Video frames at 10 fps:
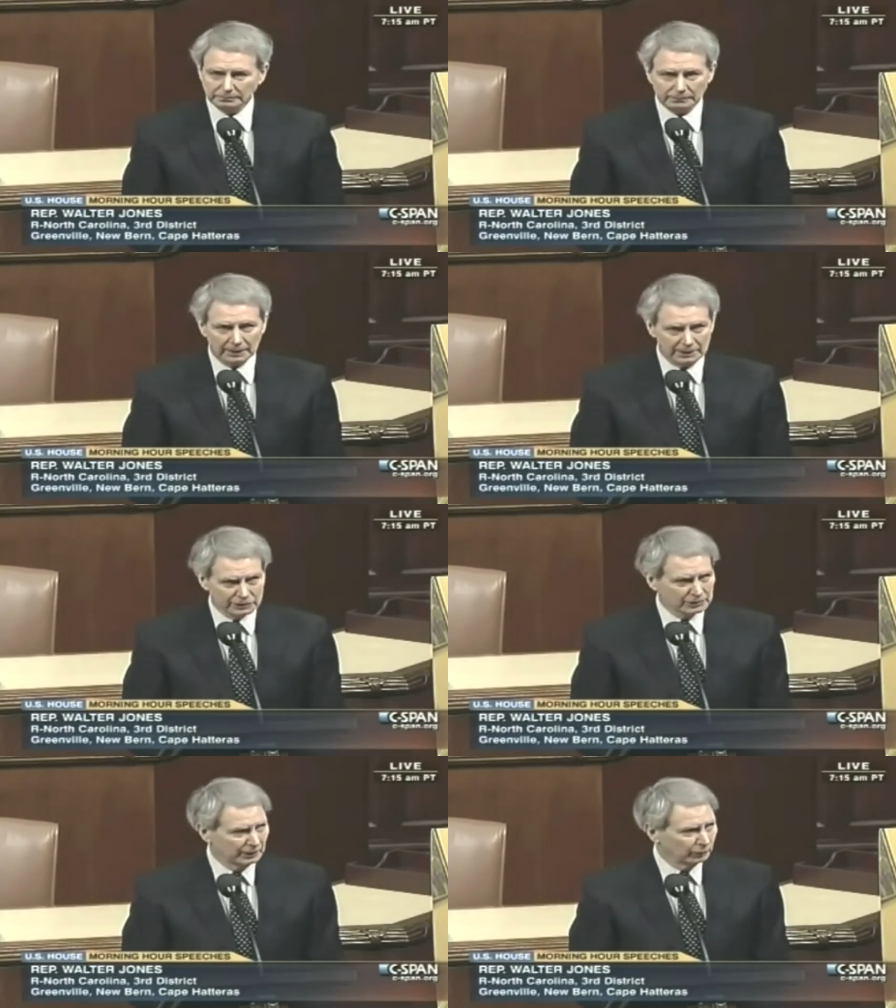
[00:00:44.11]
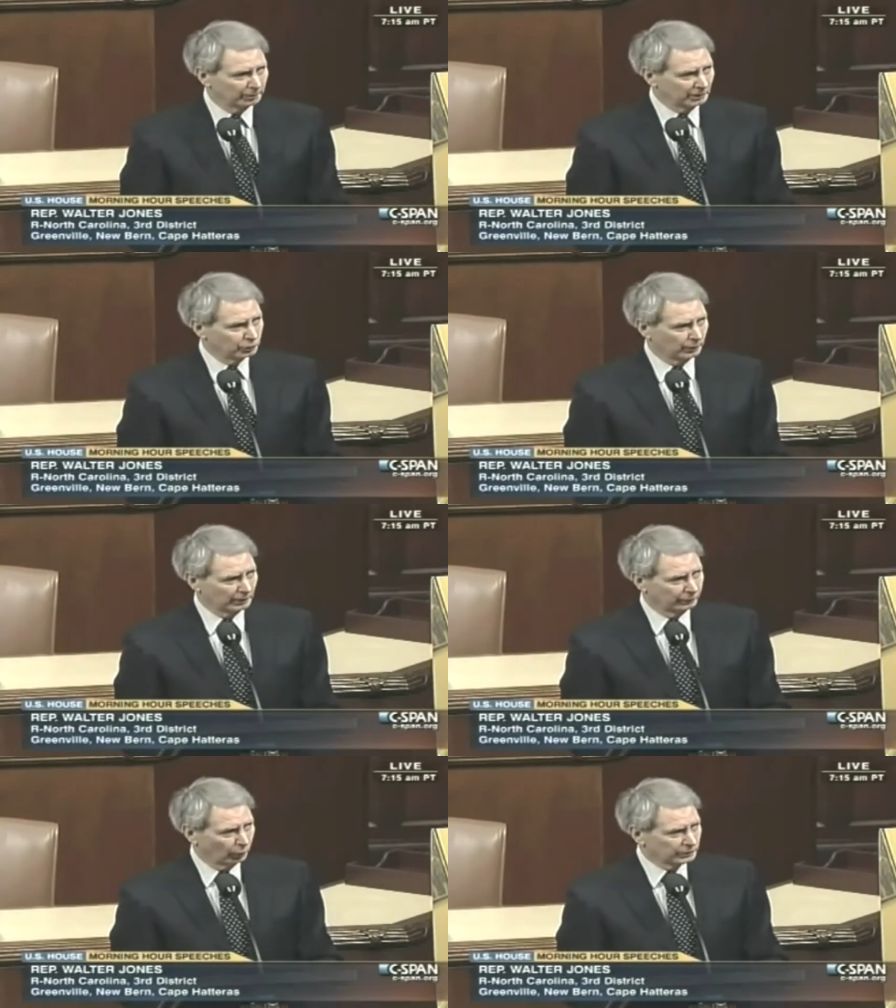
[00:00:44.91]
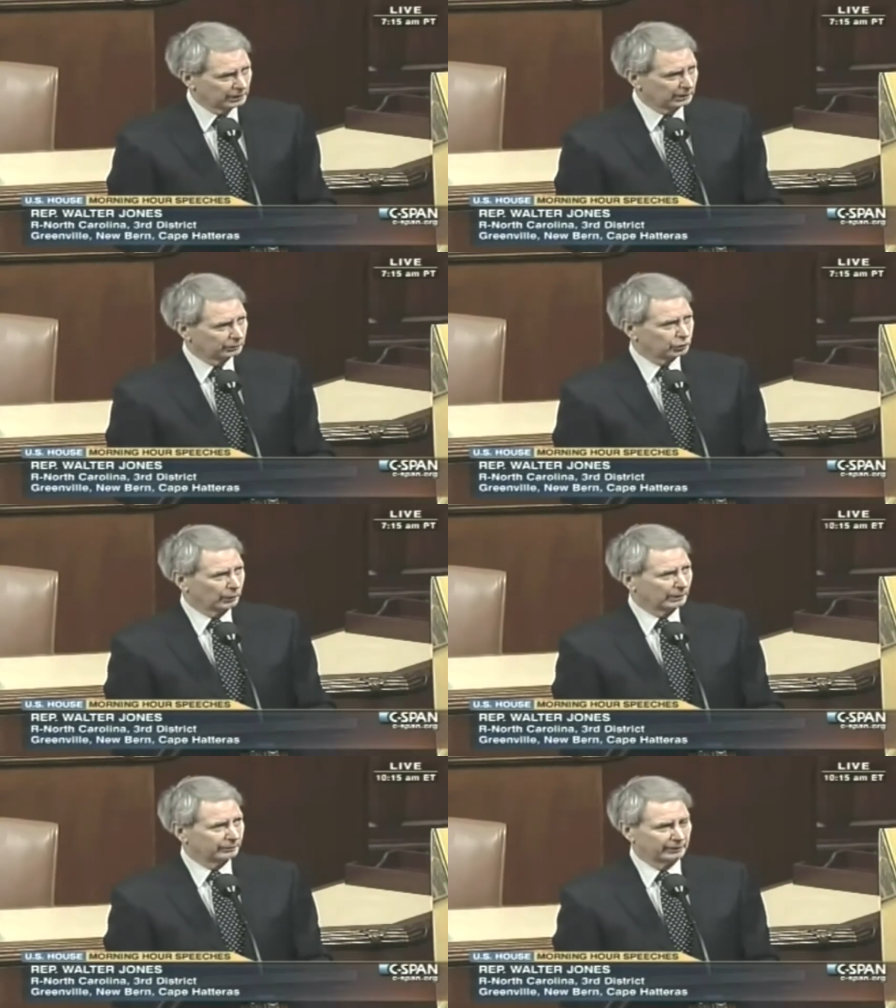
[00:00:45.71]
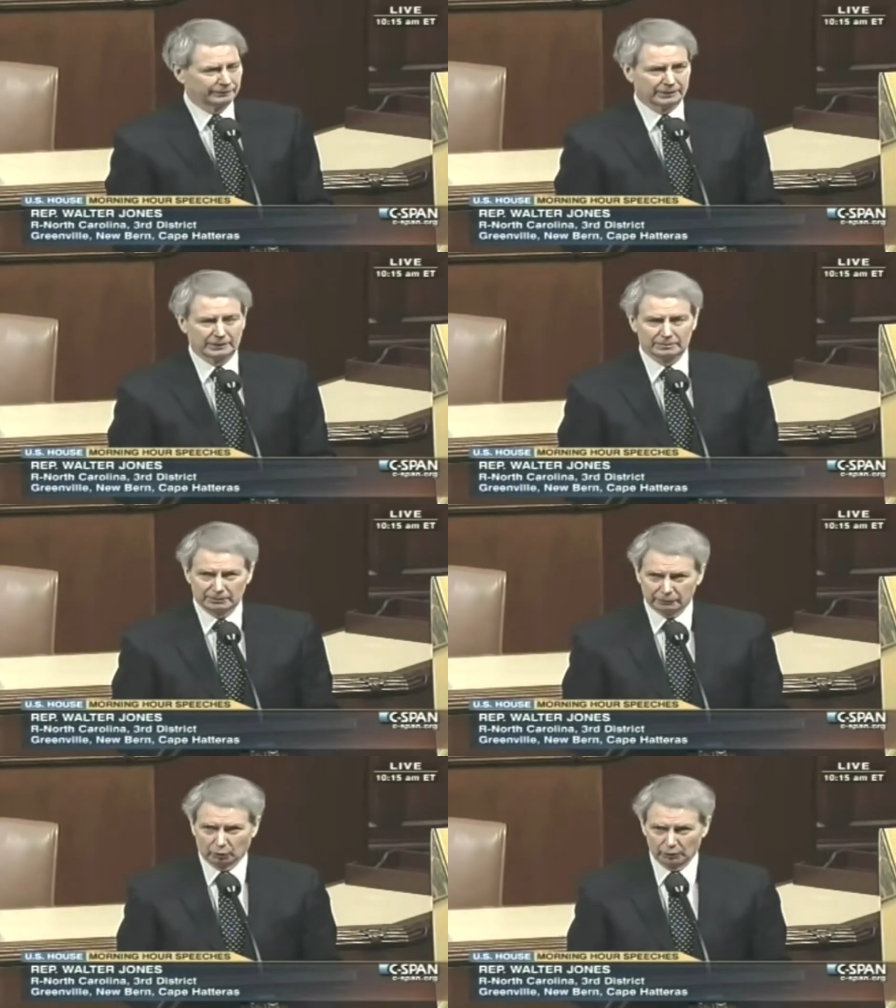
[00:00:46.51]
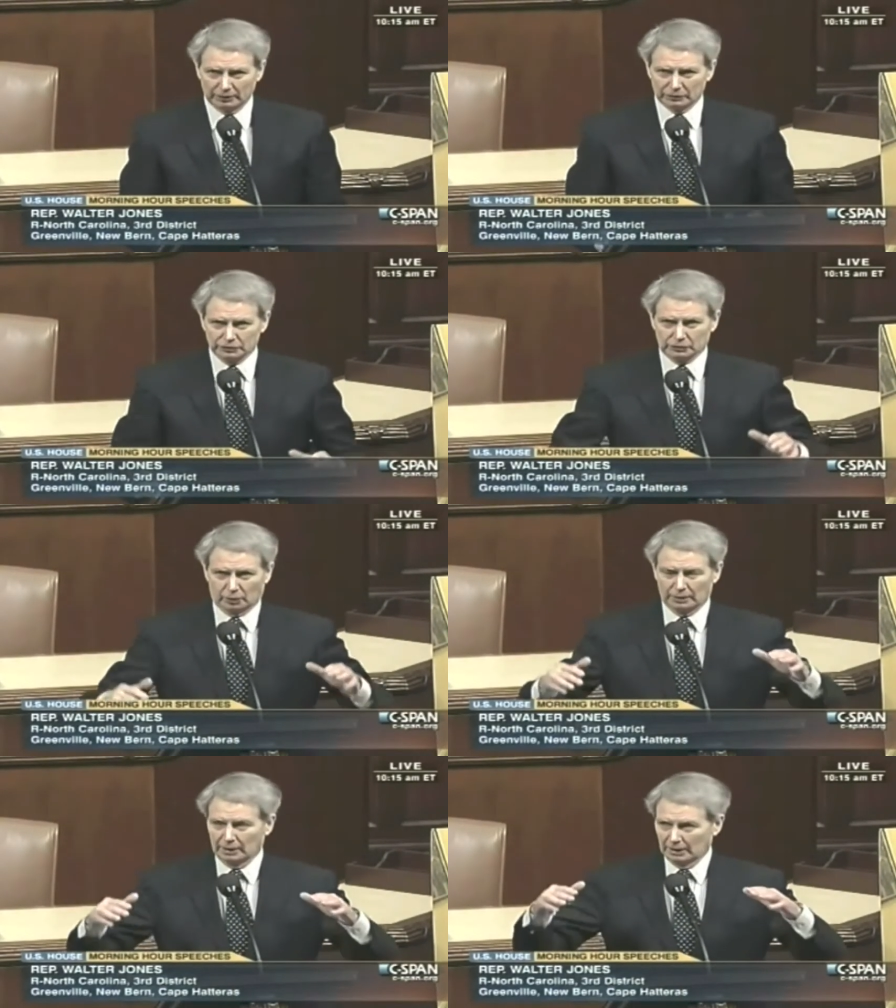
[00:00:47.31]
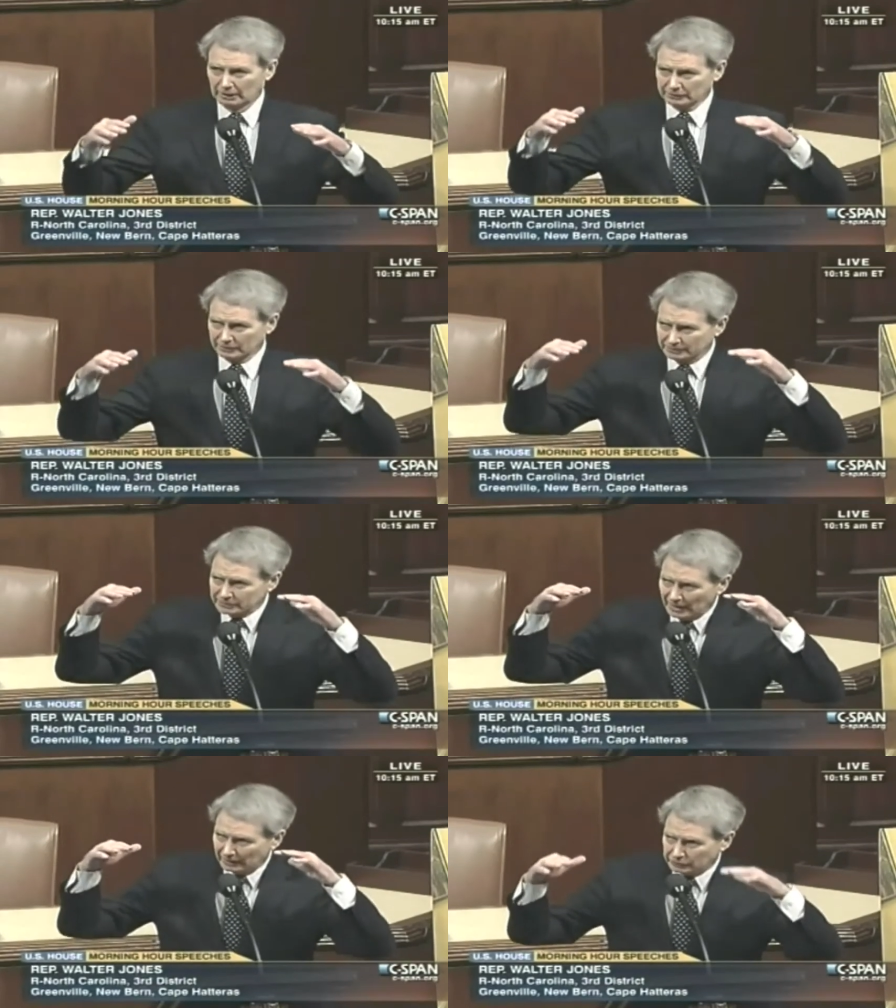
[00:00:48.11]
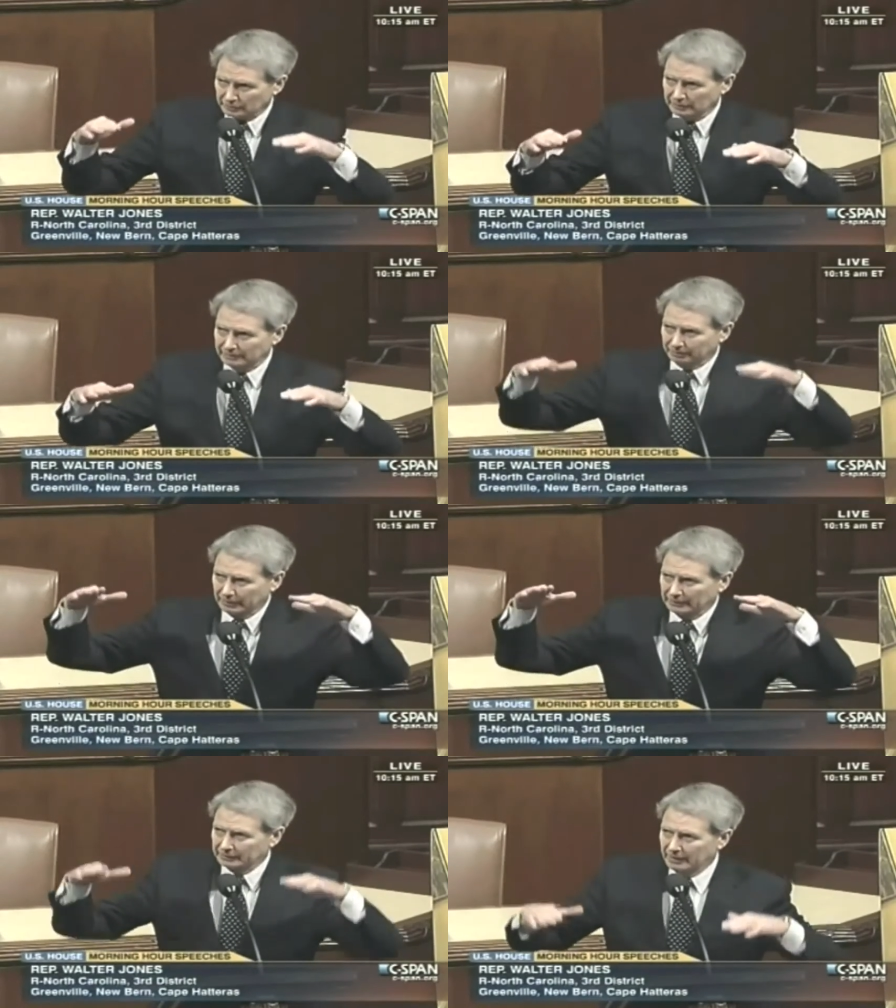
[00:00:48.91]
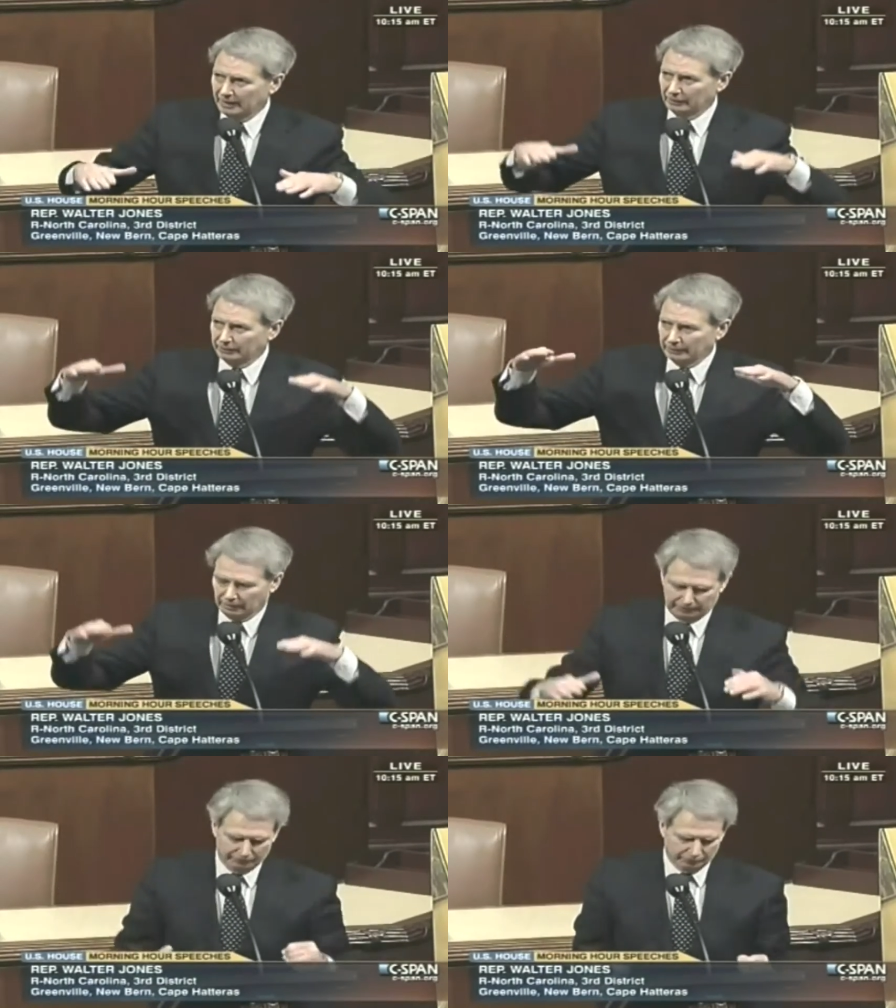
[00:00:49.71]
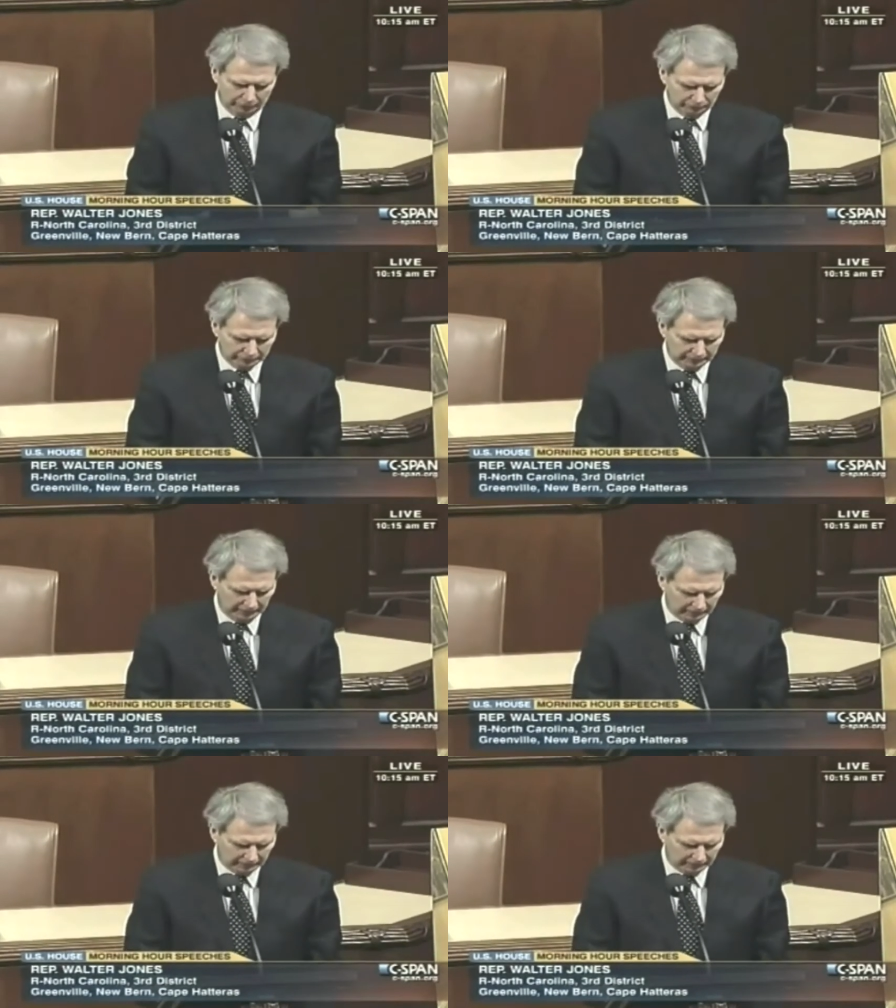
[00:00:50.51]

He said it would be 2014 or 2015 before we can start substantially bringing down the number of troops in that